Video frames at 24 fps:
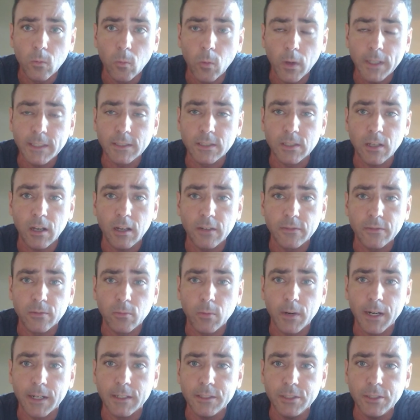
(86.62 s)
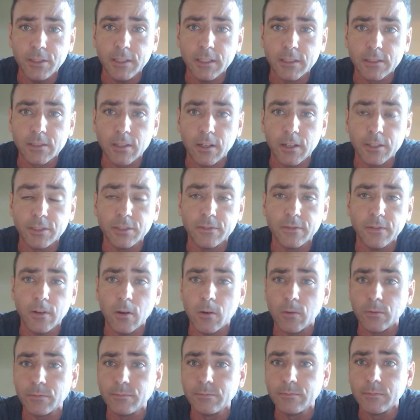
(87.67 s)
what software you can install on your
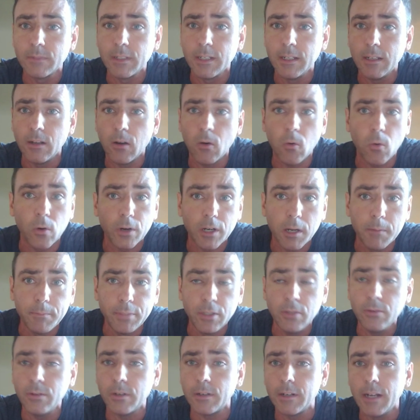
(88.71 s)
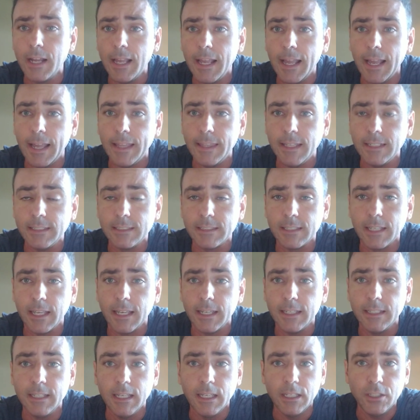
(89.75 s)
phone, or computer, and they
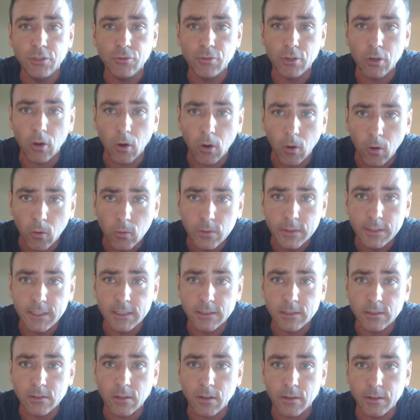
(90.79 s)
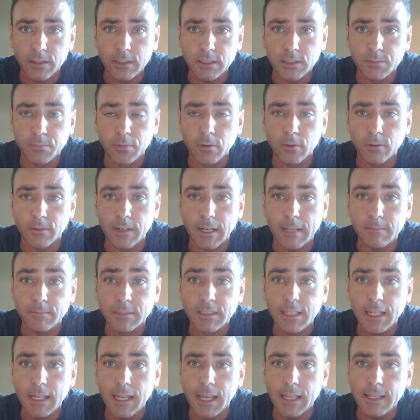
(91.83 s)
say you can only install these
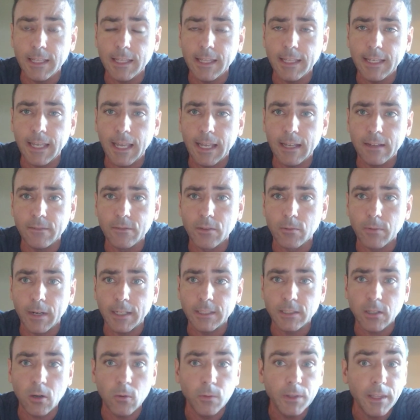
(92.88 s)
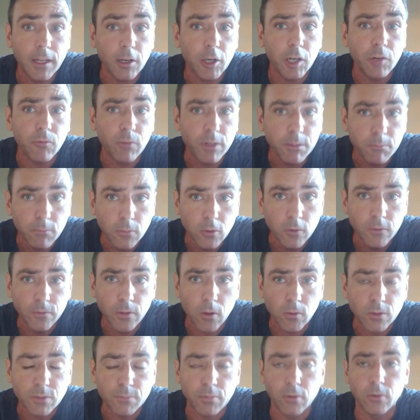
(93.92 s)
programs, and then they have the right to go in there and remove
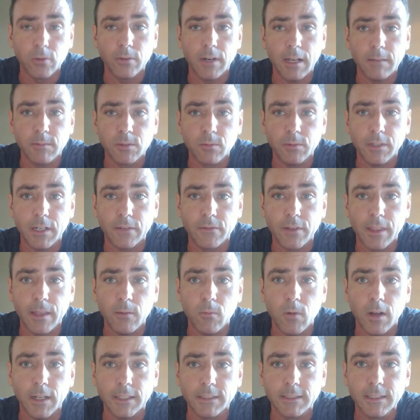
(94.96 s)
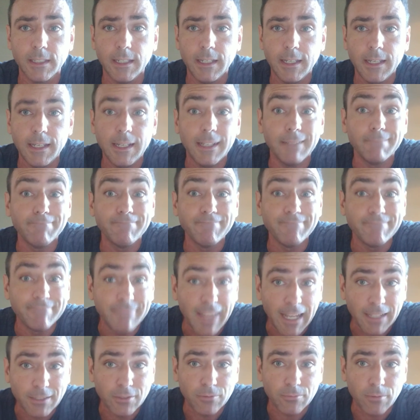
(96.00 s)
those programs whenever they want,
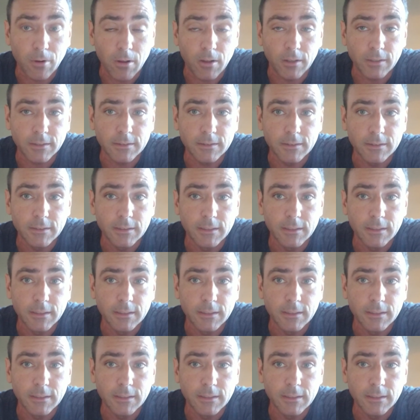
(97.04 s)
that's wrong.